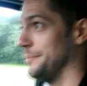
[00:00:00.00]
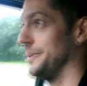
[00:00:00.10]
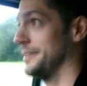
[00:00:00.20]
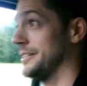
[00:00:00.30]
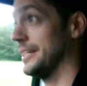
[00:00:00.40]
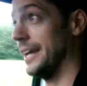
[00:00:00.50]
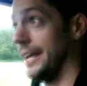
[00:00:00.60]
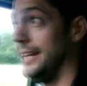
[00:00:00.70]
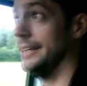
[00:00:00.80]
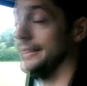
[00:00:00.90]
But
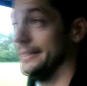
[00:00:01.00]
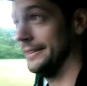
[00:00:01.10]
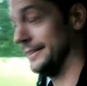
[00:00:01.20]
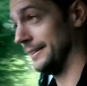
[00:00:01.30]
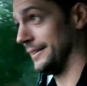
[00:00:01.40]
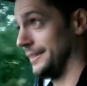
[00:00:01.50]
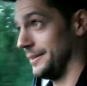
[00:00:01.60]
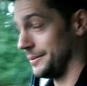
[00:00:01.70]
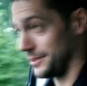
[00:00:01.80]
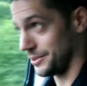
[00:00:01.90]
today,
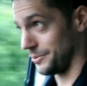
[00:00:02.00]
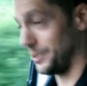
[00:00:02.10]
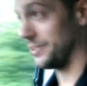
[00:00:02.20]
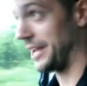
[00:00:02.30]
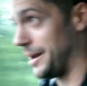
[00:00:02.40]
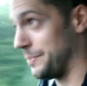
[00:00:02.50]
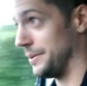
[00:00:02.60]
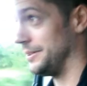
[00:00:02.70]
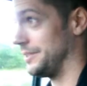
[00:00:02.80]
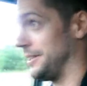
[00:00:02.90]
because of what's
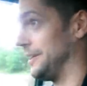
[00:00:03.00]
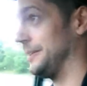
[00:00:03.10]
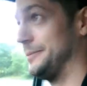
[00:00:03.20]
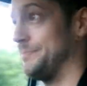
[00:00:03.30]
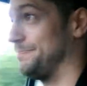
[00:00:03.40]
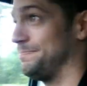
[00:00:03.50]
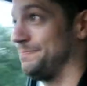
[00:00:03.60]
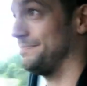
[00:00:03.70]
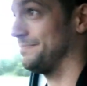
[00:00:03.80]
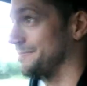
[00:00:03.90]
happened,
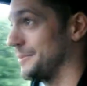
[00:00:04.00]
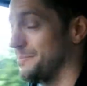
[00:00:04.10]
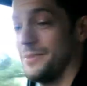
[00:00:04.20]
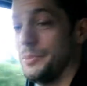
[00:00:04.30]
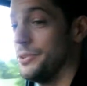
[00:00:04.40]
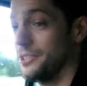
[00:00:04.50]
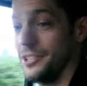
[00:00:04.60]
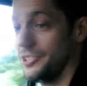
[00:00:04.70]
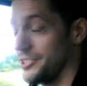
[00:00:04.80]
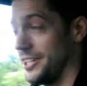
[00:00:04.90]
the music
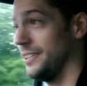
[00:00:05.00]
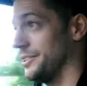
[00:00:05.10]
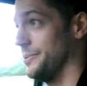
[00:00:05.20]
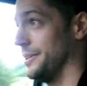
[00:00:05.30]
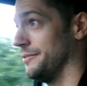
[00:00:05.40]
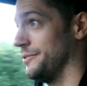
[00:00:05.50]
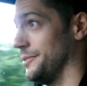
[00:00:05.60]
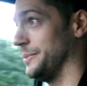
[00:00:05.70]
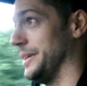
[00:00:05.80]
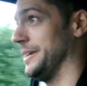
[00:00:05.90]
just ain't doing it for
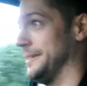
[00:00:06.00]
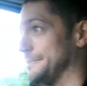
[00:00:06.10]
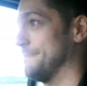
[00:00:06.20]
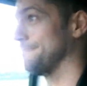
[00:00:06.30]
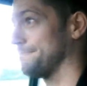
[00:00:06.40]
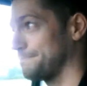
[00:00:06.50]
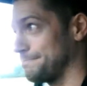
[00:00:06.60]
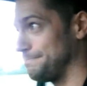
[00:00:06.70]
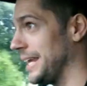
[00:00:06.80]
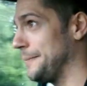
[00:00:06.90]

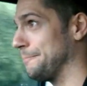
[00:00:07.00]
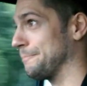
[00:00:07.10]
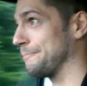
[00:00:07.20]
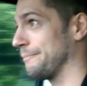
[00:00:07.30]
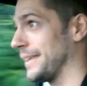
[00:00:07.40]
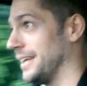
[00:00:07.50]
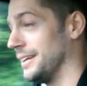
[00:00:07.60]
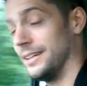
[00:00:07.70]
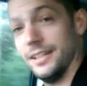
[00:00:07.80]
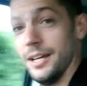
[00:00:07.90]
me. Yep,
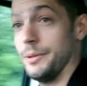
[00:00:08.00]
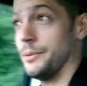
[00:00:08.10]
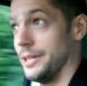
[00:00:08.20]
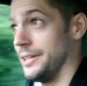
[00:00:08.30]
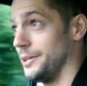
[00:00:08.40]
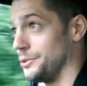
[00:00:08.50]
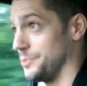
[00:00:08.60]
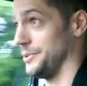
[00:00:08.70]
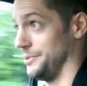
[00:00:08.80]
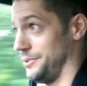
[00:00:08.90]
I'm in one of those
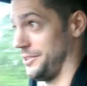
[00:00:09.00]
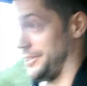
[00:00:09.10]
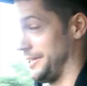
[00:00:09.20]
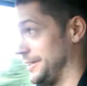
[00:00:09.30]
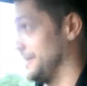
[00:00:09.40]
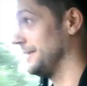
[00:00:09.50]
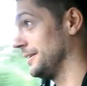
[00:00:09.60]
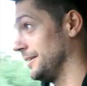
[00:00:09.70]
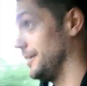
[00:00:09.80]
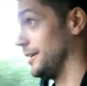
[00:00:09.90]
moods.
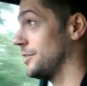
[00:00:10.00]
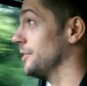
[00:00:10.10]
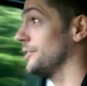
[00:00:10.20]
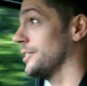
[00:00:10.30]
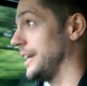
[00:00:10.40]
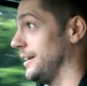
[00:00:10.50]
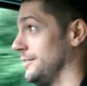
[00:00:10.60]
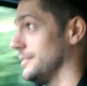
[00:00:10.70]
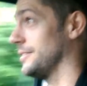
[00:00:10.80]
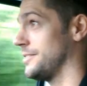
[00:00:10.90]
I could look out
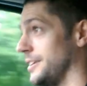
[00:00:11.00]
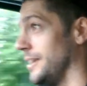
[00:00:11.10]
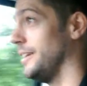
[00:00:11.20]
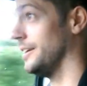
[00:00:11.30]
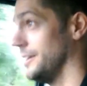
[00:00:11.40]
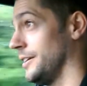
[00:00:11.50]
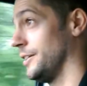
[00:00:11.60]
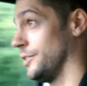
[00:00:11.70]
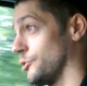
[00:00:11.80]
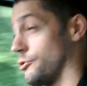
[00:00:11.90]
and see
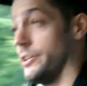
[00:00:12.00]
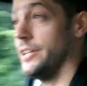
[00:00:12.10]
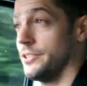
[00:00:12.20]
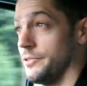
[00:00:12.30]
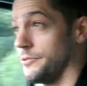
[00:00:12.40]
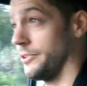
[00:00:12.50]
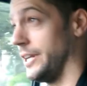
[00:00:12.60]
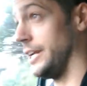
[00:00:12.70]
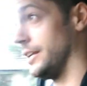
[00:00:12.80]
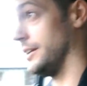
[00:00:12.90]
trees of
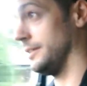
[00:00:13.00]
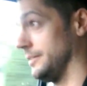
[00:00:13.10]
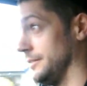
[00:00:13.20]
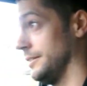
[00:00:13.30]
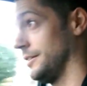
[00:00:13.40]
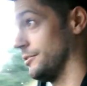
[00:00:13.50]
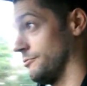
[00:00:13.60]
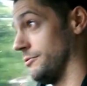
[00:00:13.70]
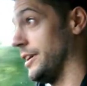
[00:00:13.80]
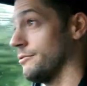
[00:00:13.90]
green,
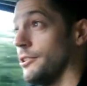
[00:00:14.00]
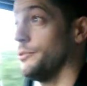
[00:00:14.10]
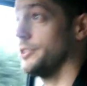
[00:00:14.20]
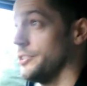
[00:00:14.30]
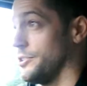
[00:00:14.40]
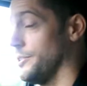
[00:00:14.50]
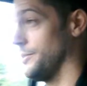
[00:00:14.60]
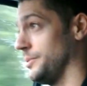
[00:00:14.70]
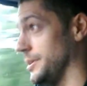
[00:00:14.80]
red roses too,